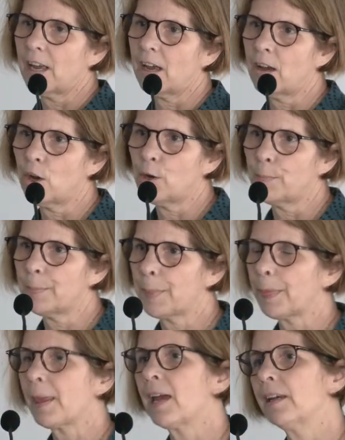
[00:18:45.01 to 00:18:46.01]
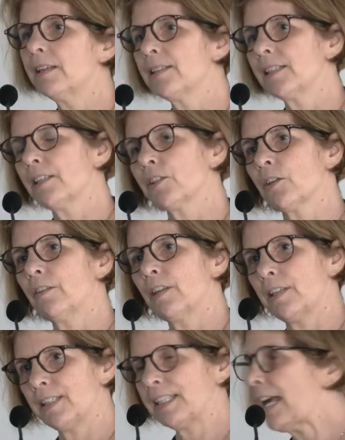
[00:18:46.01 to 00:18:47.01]
And it sits on
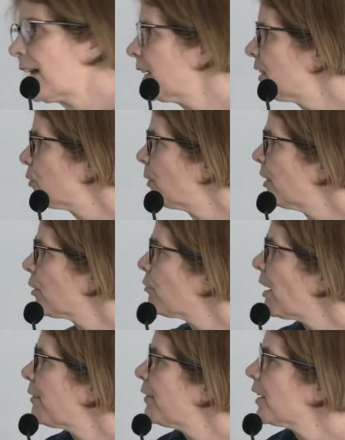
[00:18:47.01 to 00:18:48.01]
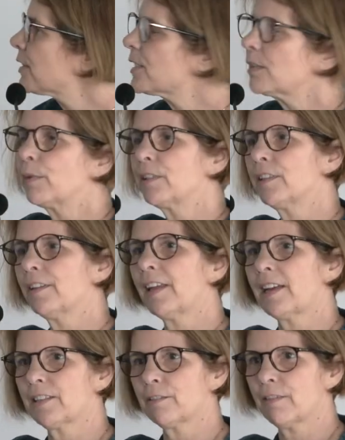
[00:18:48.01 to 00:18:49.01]
the stand with a graphic similar to
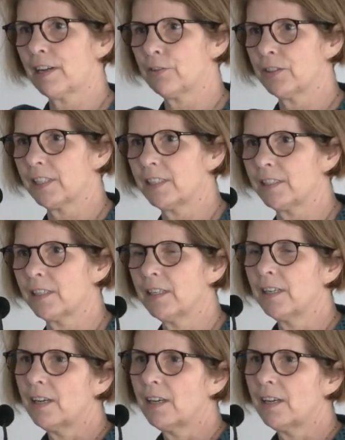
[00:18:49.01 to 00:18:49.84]
that around it.